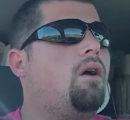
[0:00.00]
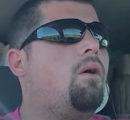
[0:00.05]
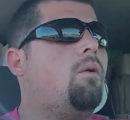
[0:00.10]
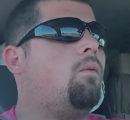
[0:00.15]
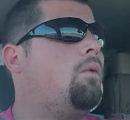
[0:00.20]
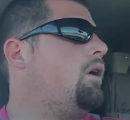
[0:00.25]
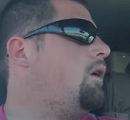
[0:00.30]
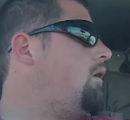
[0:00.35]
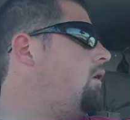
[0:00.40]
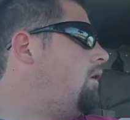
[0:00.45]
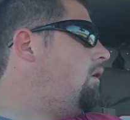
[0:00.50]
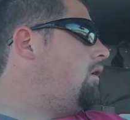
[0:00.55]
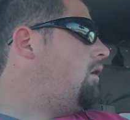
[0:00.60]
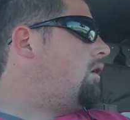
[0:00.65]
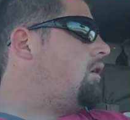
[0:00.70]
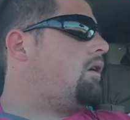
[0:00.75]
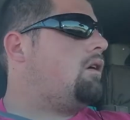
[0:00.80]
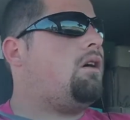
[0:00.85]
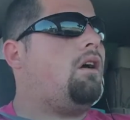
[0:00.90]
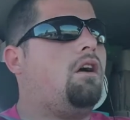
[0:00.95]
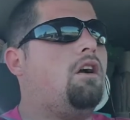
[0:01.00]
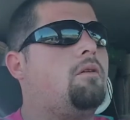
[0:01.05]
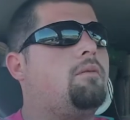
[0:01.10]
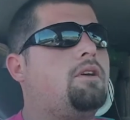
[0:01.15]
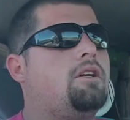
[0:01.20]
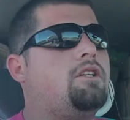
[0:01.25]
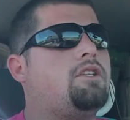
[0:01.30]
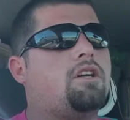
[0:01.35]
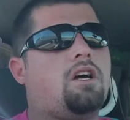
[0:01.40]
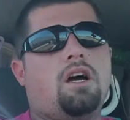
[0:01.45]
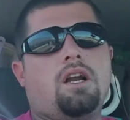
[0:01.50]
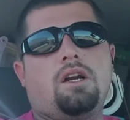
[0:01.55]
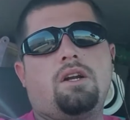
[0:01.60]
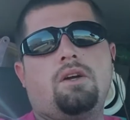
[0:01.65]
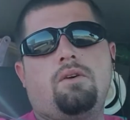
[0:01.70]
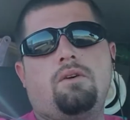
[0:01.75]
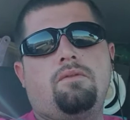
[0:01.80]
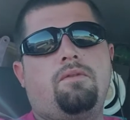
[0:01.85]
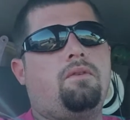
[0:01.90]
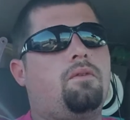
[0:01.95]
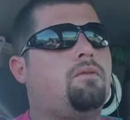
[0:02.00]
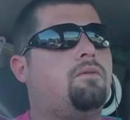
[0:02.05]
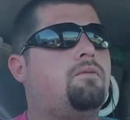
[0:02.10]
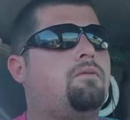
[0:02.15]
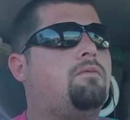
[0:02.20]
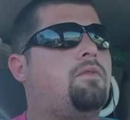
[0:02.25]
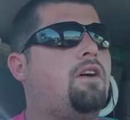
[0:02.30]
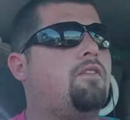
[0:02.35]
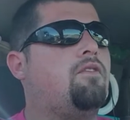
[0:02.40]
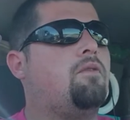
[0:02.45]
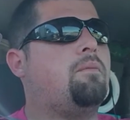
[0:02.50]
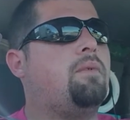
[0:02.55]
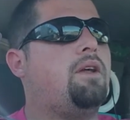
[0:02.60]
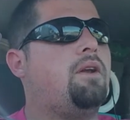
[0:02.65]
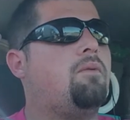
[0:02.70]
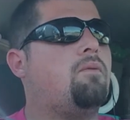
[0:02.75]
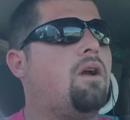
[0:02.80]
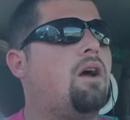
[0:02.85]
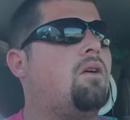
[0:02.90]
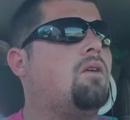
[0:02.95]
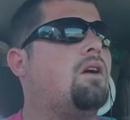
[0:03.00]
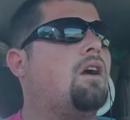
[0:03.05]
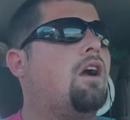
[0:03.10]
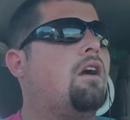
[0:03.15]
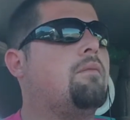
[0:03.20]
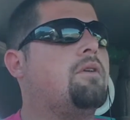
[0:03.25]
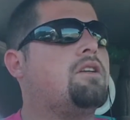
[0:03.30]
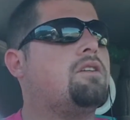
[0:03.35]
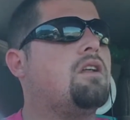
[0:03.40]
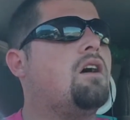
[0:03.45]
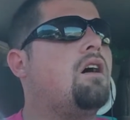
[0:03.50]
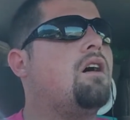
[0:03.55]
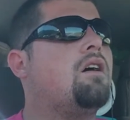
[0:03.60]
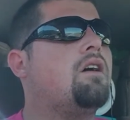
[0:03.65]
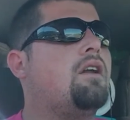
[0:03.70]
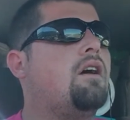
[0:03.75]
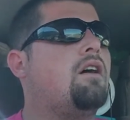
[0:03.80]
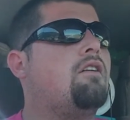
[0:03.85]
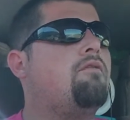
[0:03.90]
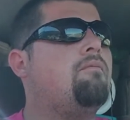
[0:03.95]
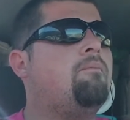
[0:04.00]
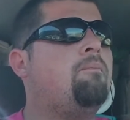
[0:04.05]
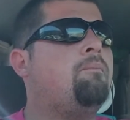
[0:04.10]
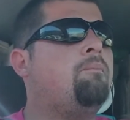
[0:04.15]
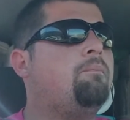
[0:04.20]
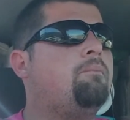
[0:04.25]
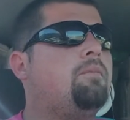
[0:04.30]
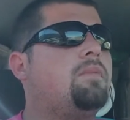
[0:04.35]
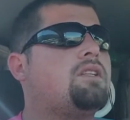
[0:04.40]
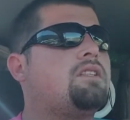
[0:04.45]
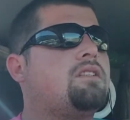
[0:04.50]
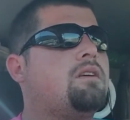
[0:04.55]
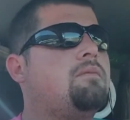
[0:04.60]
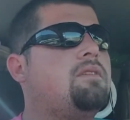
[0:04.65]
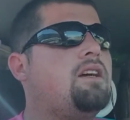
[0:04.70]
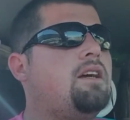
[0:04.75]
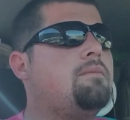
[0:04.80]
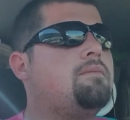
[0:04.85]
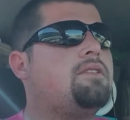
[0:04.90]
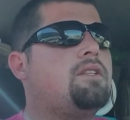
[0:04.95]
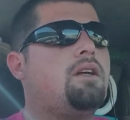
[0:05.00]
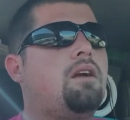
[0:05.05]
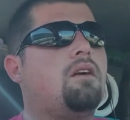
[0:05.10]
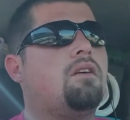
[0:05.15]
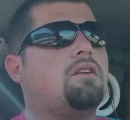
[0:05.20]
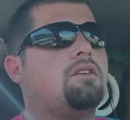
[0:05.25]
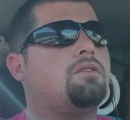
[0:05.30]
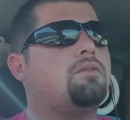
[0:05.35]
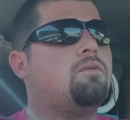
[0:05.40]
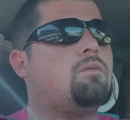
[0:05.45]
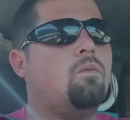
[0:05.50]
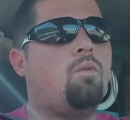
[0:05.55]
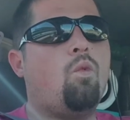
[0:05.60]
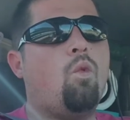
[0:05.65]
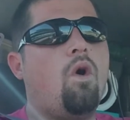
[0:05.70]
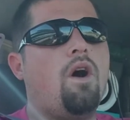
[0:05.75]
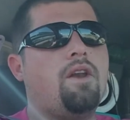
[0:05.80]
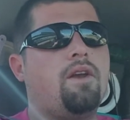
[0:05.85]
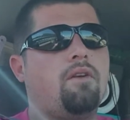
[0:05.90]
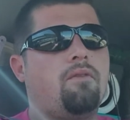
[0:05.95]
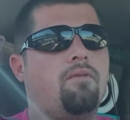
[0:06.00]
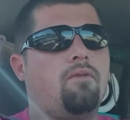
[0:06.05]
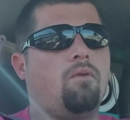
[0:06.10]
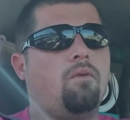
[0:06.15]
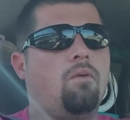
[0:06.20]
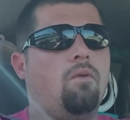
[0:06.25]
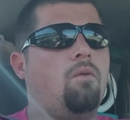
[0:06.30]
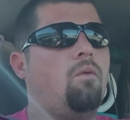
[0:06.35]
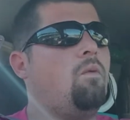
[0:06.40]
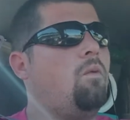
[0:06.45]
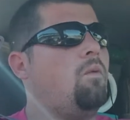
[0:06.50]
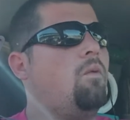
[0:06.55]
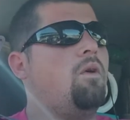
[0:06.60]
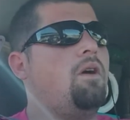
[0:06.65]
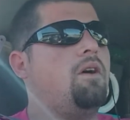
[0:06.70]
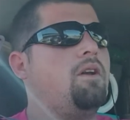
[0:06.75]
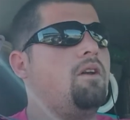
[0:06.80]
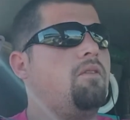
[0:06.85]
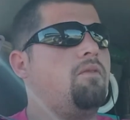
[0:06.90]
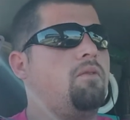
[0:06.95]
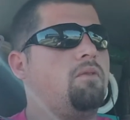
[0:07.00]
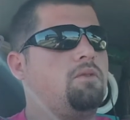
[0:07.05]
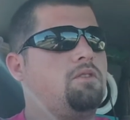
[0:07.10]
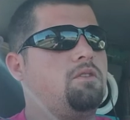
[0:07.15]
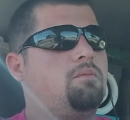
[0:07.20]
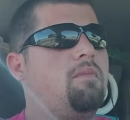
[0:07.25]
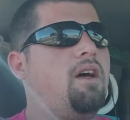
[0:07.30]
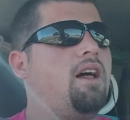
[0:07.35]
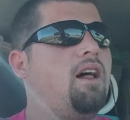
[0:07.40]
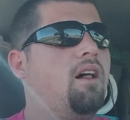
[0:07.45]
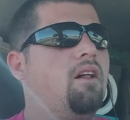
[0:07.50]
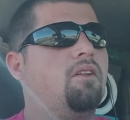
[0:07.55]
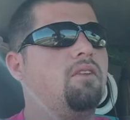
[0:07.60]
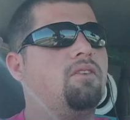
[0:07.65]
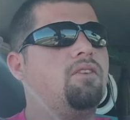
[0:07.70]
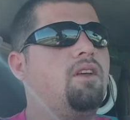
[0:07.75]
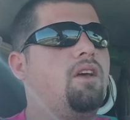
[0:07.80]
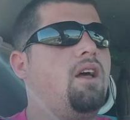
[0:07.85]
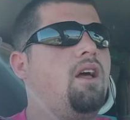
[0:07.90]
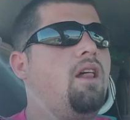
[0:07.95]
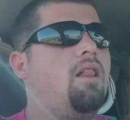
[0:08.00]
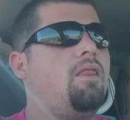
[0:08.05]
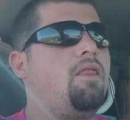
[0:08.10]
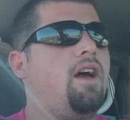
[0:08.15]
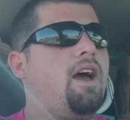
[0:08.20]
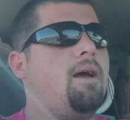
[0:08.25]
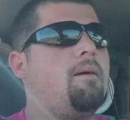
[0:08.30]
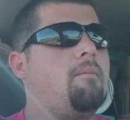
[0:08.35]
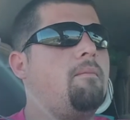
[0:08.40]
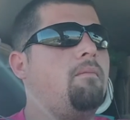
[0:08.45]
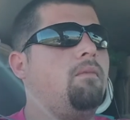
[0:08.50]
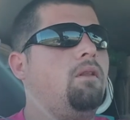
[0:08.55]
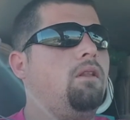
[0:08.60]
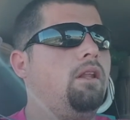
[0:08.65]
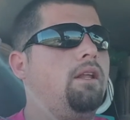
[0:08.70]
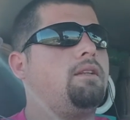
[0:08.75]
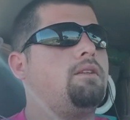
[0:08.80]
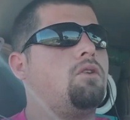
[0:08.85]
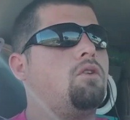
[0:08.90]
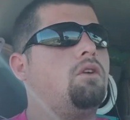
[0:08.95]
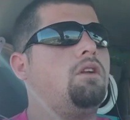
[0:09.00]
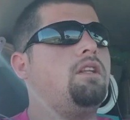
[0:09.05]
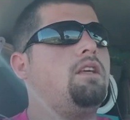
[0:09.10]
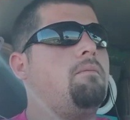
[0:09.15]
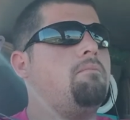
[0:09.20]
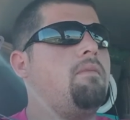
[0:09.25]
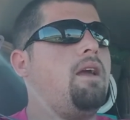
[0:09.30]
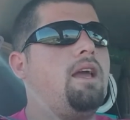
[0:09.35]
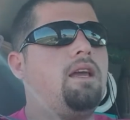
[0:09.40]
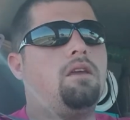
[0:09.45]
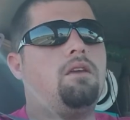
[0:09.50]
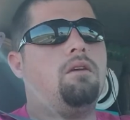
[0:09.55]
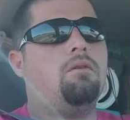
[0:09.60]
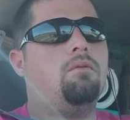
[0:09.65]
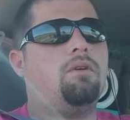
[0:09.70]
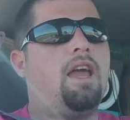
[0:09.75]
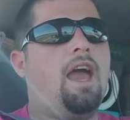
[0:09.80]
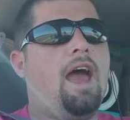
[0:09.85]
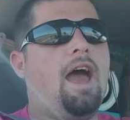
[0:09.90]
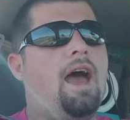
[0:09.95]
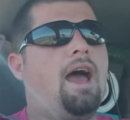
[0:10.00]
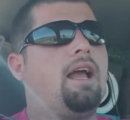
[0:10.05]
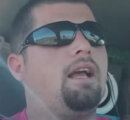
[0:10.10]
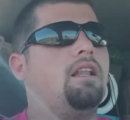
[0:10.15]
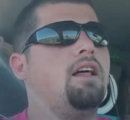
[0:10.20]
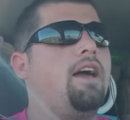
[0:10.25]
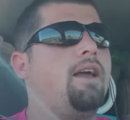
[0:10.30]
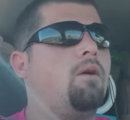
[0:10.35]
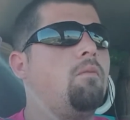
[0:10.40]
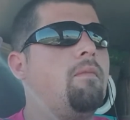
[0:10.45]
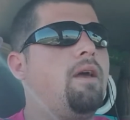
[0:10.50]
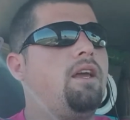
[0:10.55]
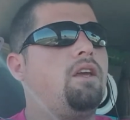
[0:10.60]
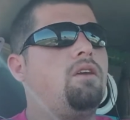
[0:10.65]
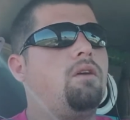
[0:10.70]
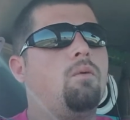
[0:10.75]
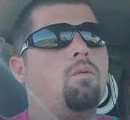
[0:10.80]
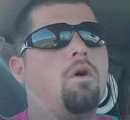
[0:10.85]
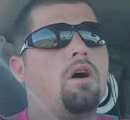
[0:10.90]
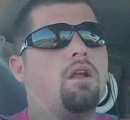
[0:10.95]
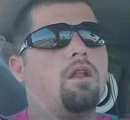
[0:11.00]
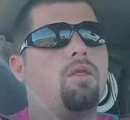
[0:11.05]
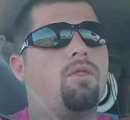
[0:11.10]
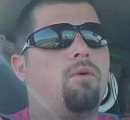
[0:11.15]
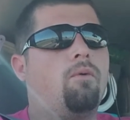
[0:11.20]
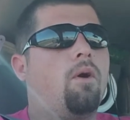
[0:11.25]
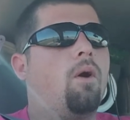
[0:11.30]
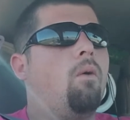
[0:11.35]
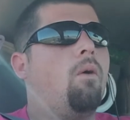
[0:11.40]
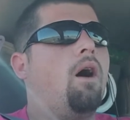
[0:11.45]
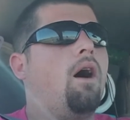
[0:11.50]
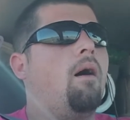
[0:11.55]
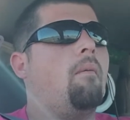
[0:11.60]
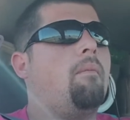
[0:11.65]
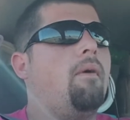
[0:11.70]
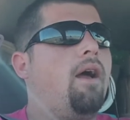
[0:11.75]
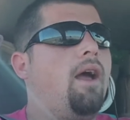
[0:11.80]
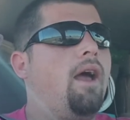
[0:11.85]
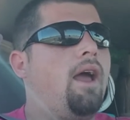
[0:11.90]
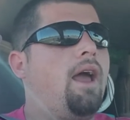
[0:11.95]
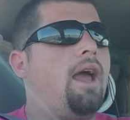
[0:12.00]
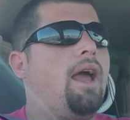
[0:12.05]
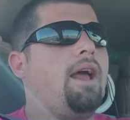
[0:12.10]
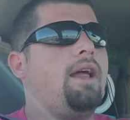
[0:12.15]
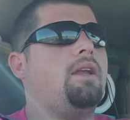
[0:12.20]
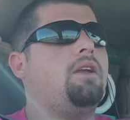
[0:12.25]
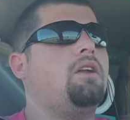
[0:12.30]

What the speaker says: Well, garbage, I don't know if you've ever been around garbage long enough, but sometimes there's wonderful smells that literally make you gag, like make you want to throw up, and